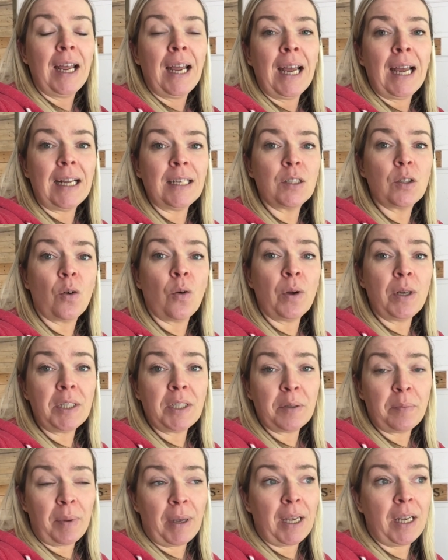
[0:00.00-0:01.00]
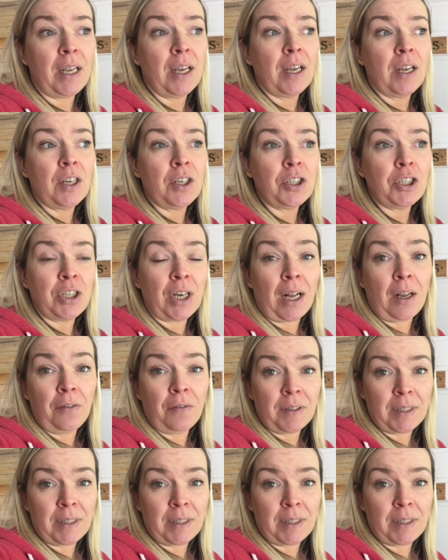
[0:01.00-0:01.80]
It's going to be shelf